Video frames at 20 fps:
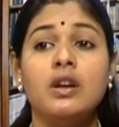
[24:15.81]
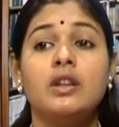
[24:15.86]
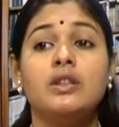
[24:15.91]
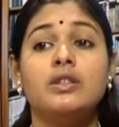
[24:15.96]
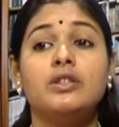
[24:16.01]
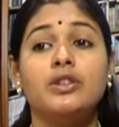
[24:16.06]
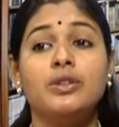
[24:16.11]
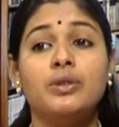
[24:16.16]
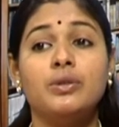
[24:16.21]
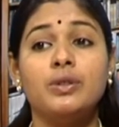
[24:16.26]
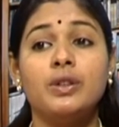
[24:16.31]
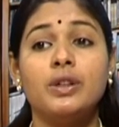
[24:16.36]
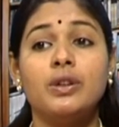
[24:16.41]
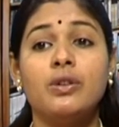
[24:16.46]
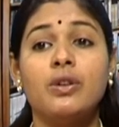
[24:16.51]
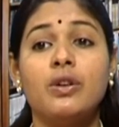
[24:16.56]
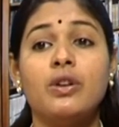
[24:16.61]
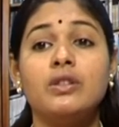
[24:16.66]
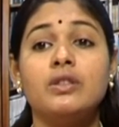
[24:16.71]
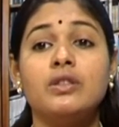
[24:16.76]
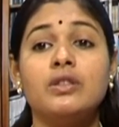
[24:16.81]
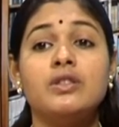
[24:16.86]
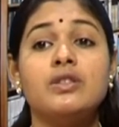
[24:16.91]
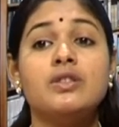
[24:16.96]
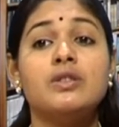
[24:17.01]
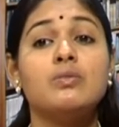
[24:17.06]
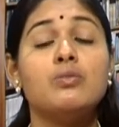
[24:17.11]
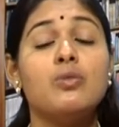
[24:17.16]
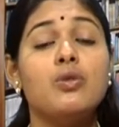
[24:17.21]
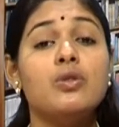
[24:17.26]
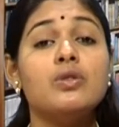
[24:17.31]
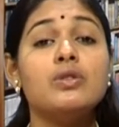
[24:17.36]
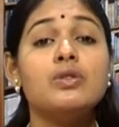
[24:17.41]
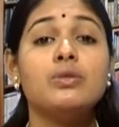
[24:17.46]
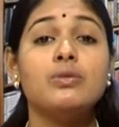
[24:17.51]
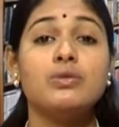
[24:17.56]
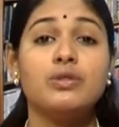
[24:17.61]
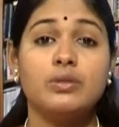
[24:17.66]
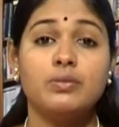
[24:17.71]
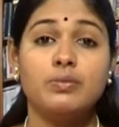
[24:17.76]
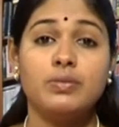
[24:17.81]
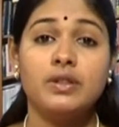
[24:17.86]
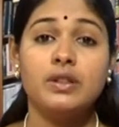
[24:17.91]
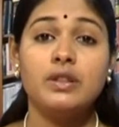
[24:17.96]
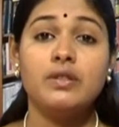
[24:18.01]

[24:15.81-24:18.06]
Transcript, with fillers: the unicorn is more suitable